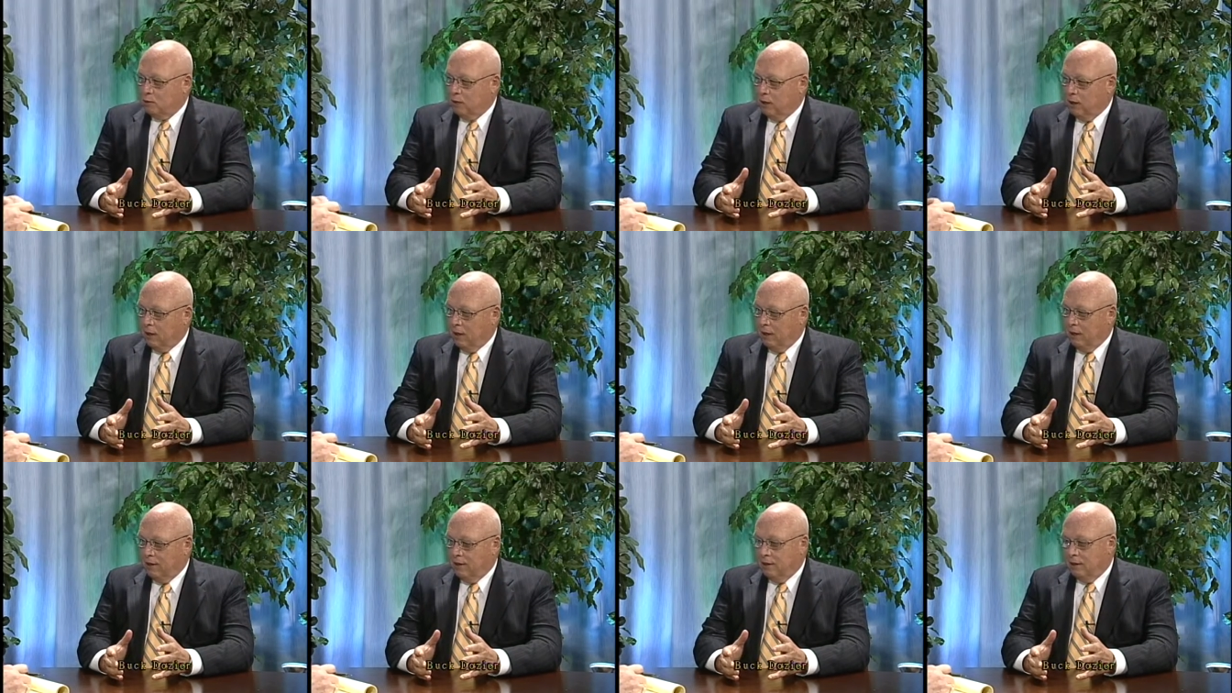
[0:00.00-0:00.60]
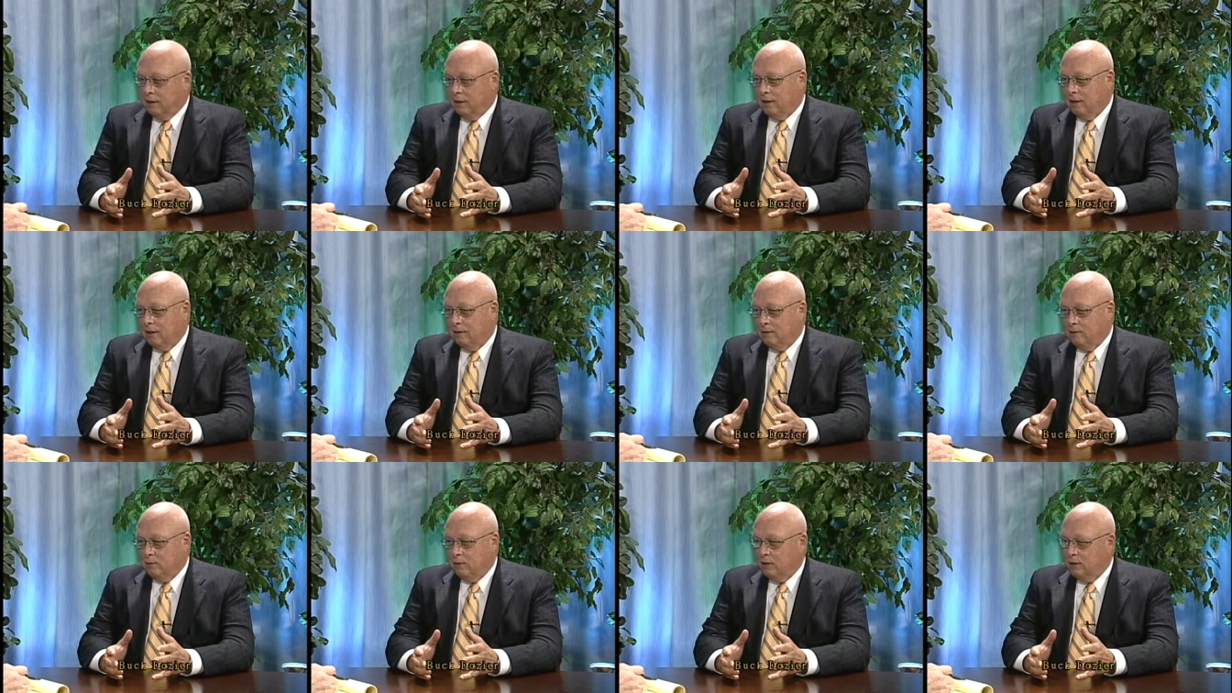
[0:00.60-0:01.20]
We had uh,
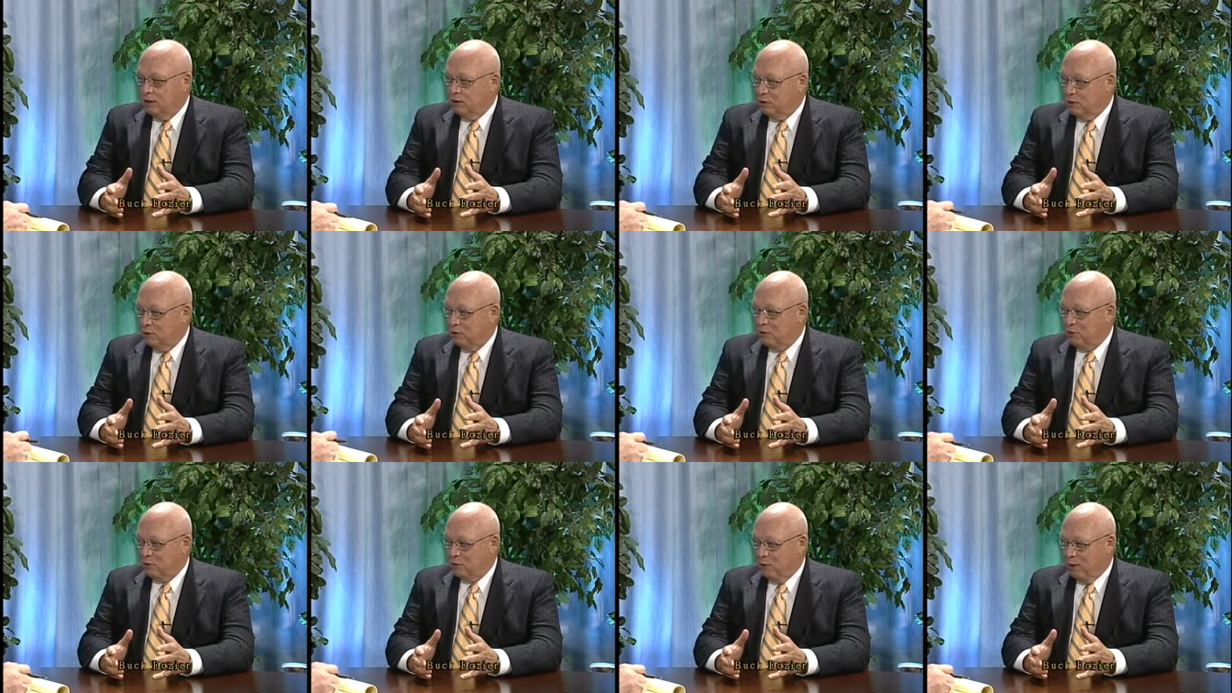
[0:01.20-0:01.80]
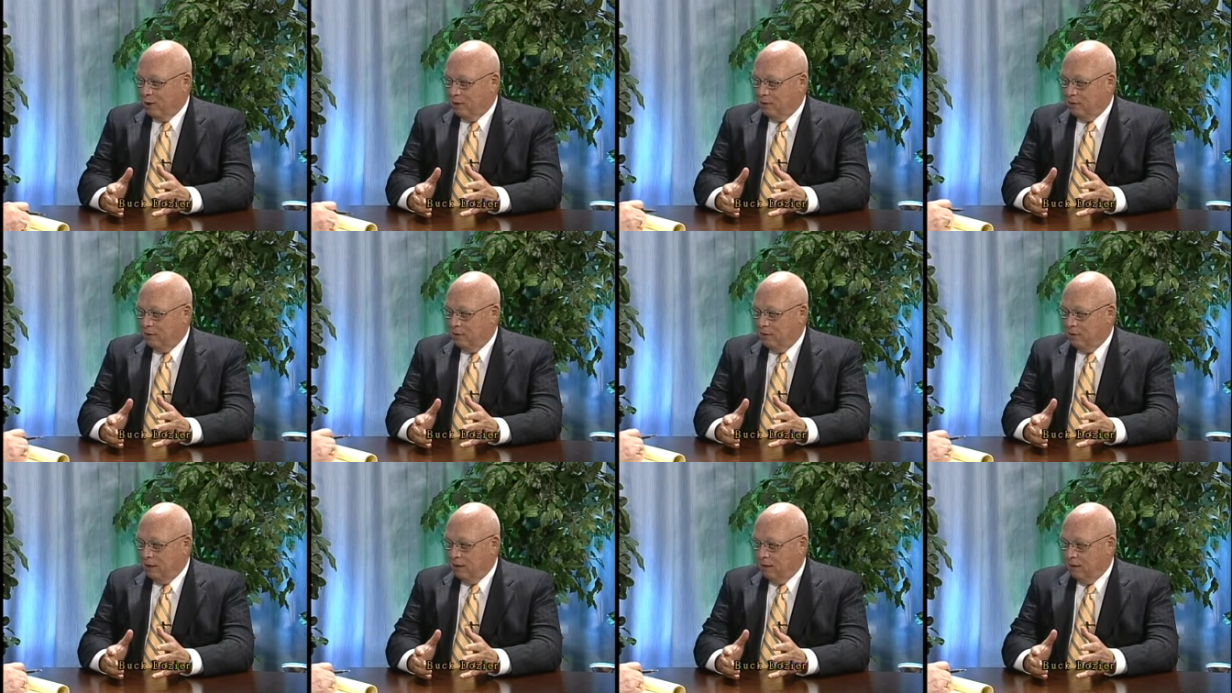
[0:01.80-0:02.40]
we did social work
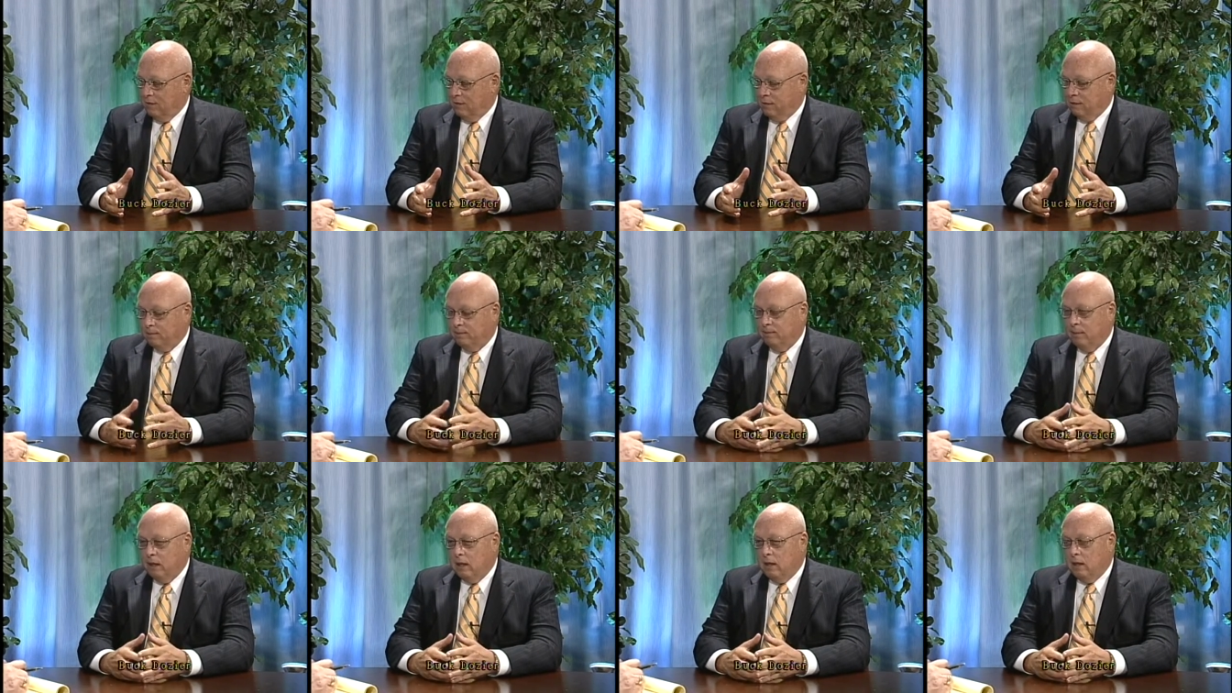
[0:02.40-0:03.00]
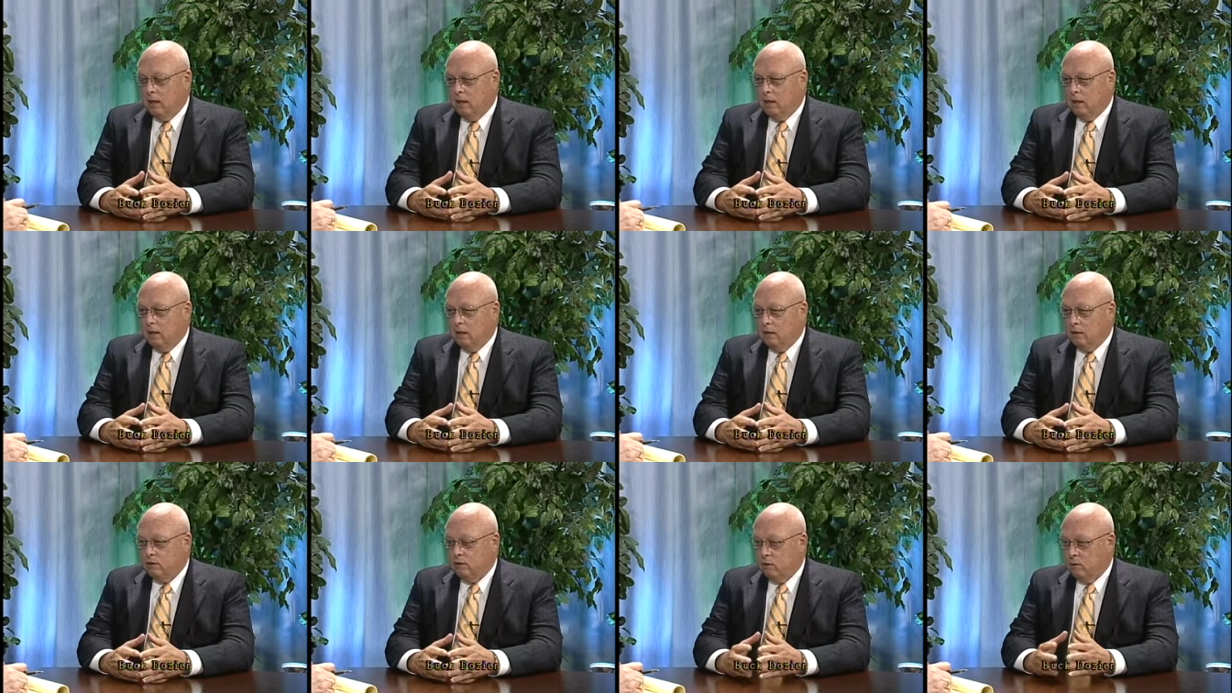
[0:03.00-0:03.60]
that evening,
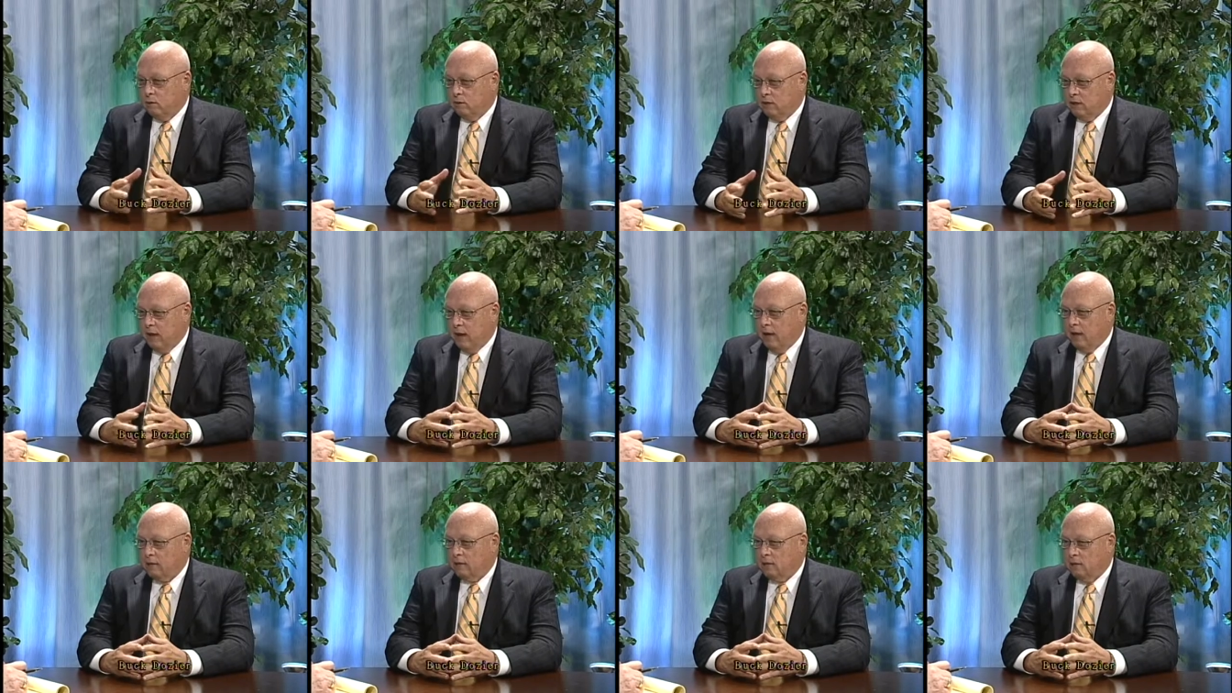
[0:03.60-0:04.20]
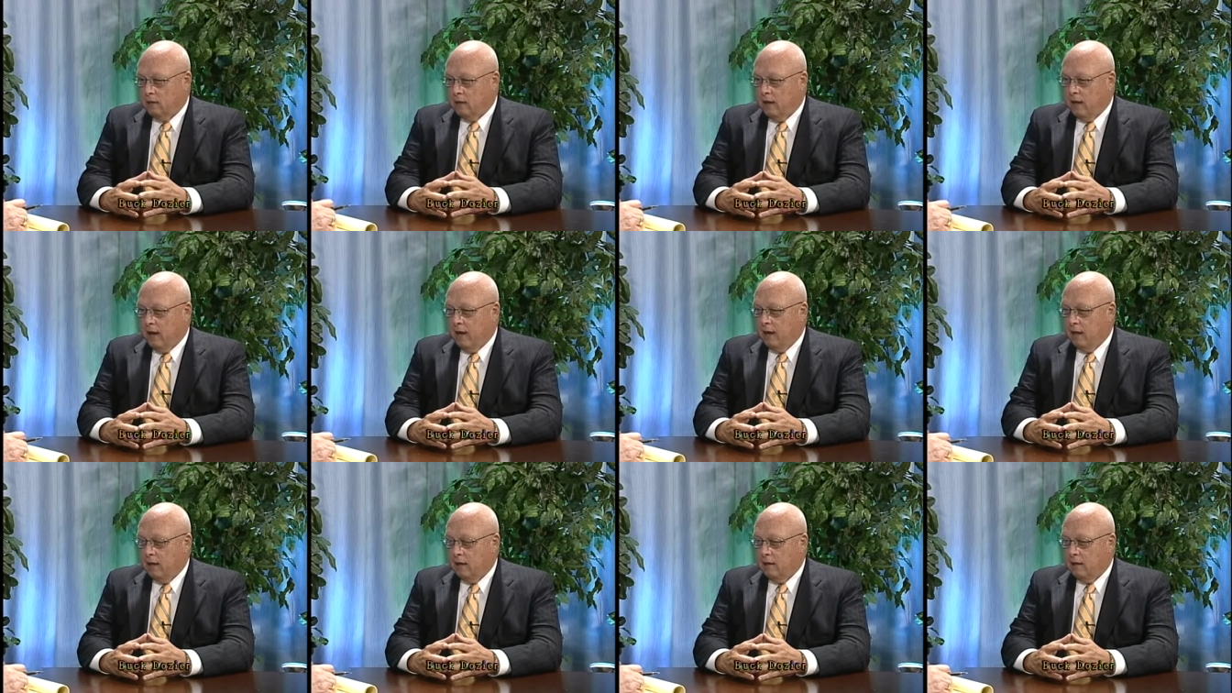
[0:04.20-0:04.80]
and she was excellent
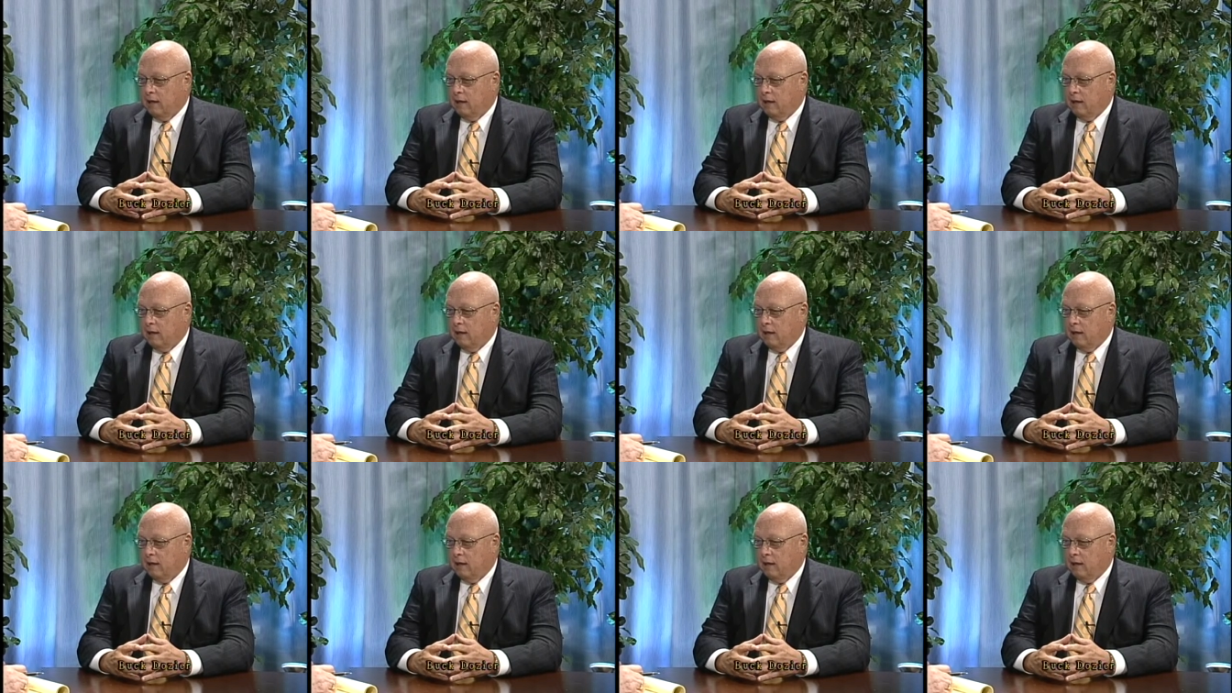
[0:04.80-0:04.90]
at it.